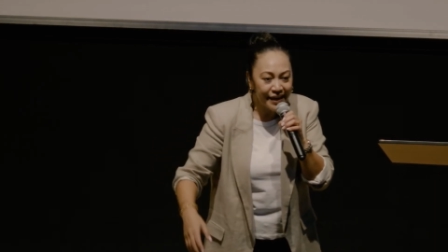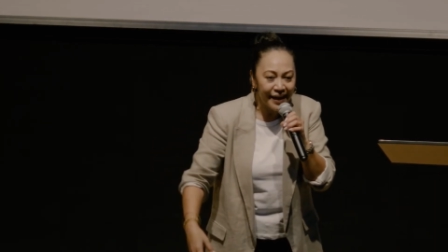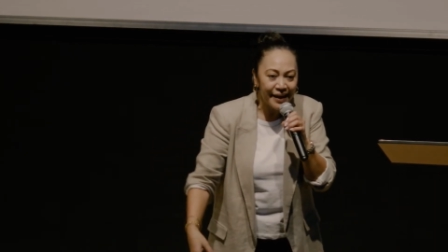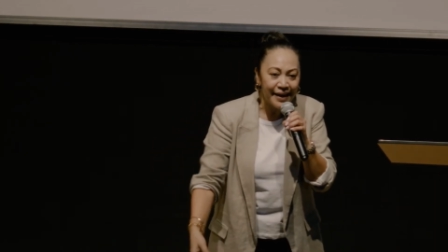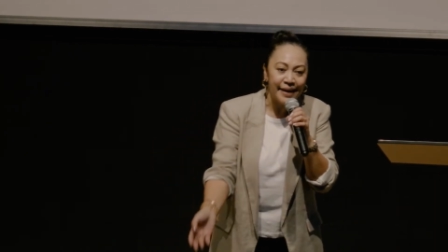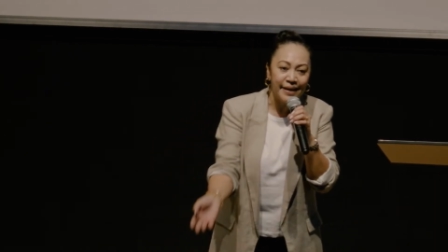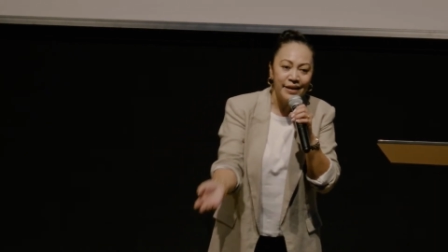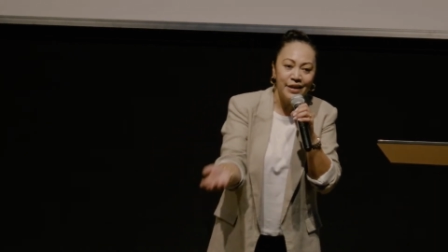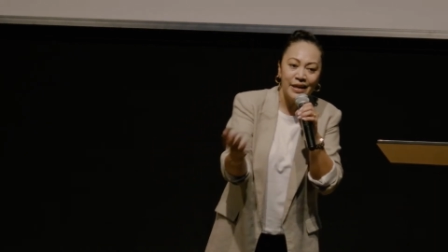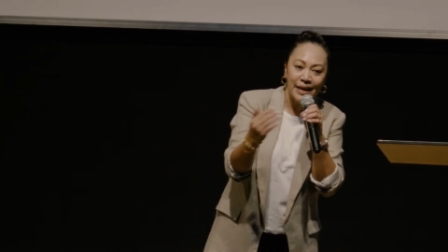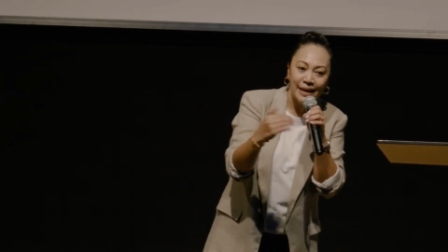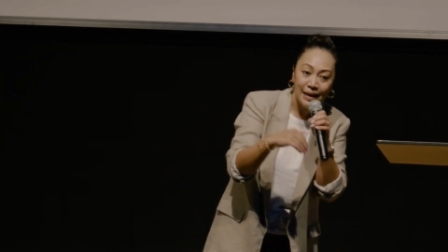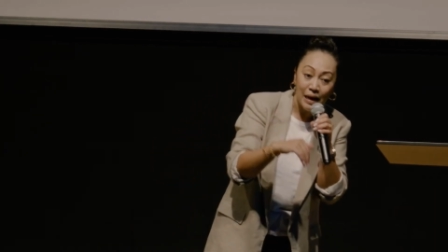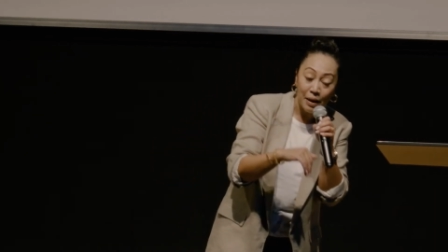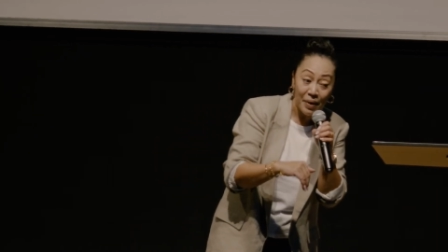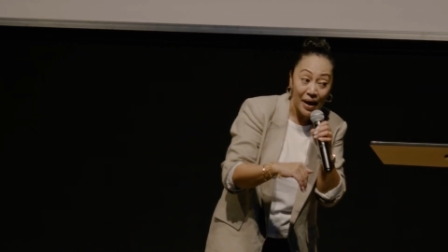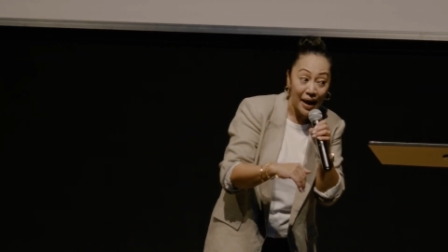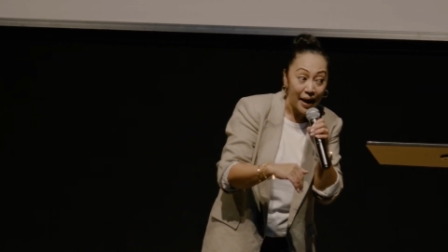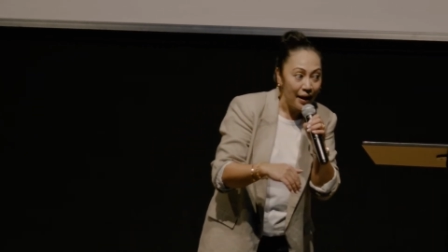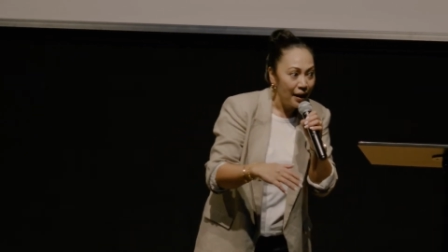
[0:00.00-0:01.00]
and then you can come
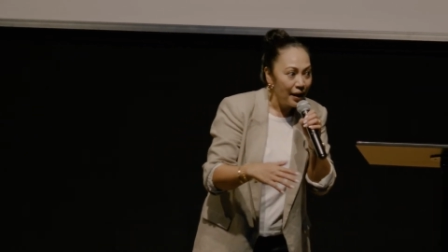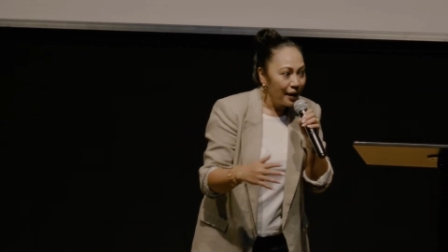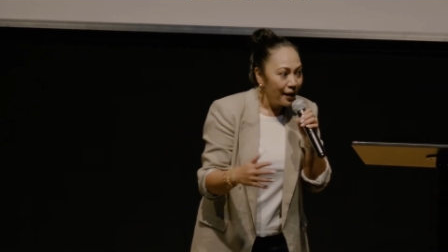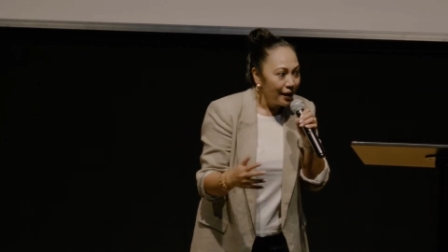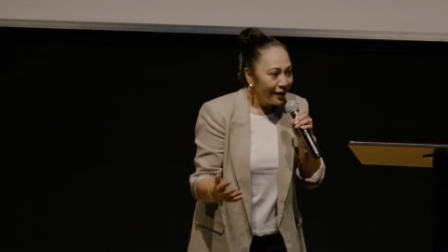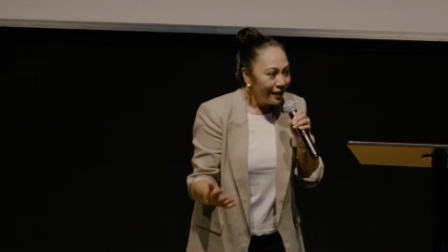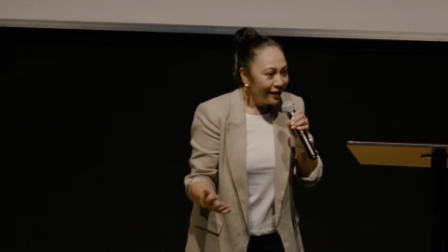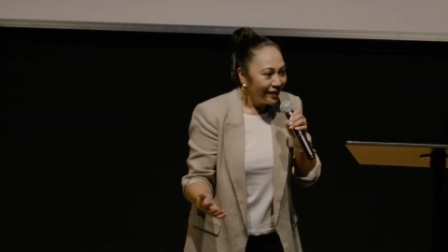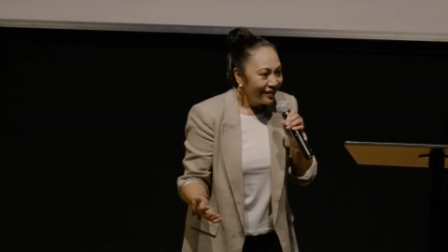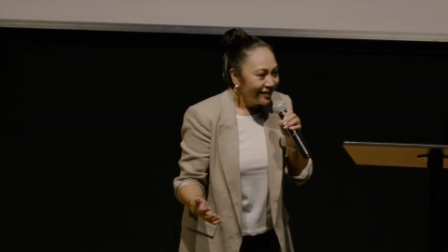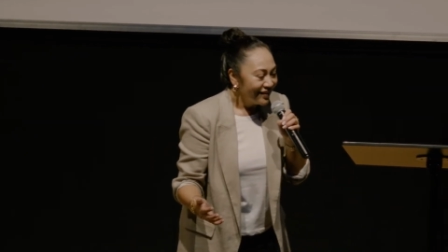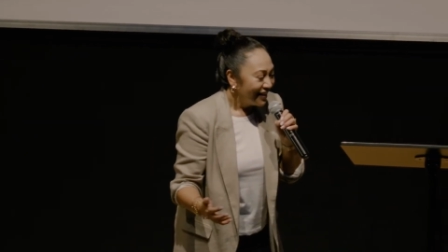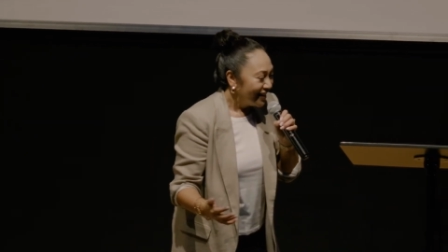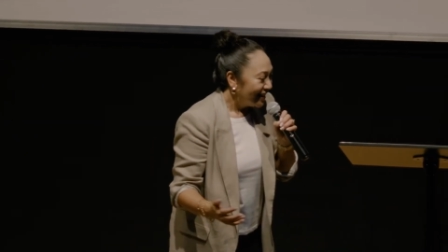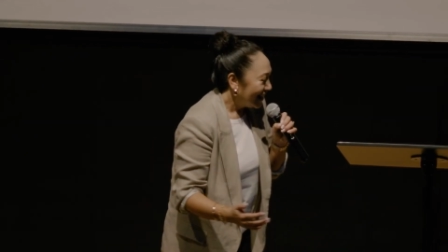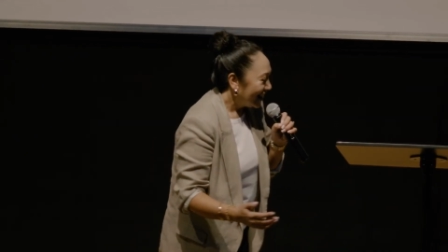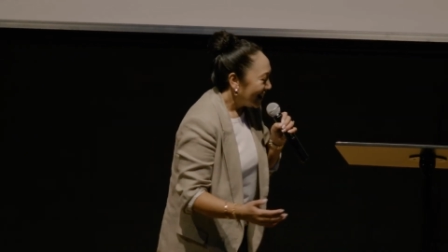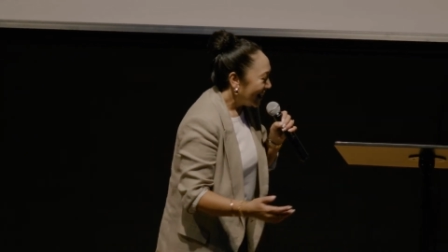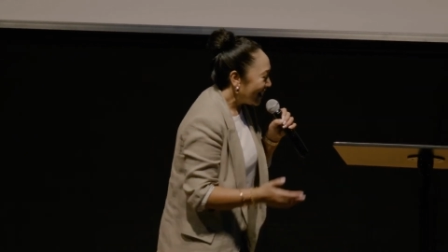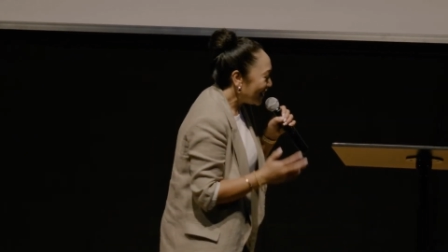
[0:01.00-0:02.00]
back.
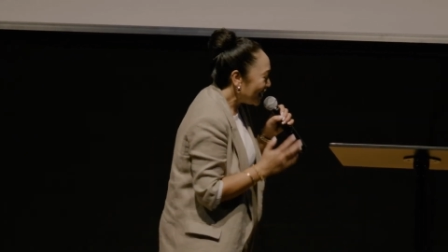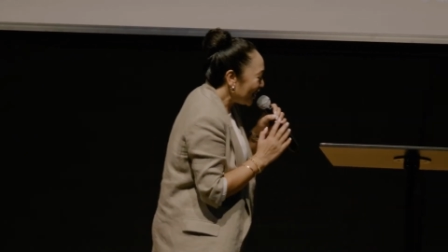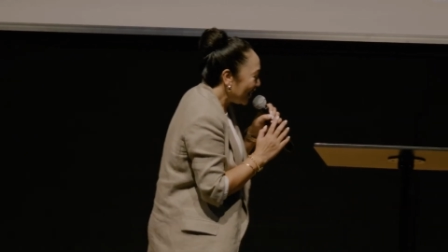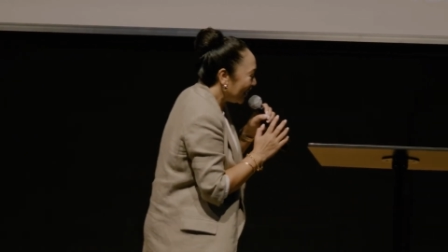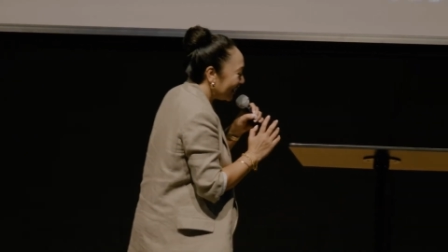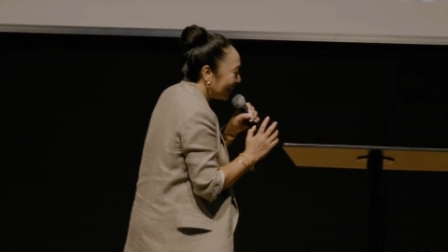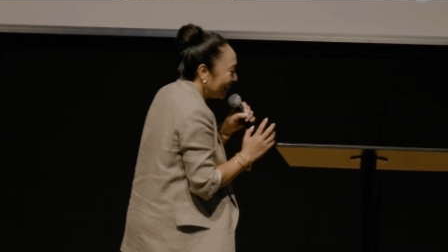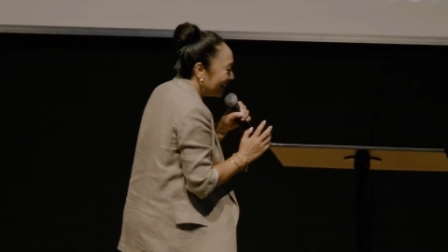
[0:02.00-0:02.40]
Yeah.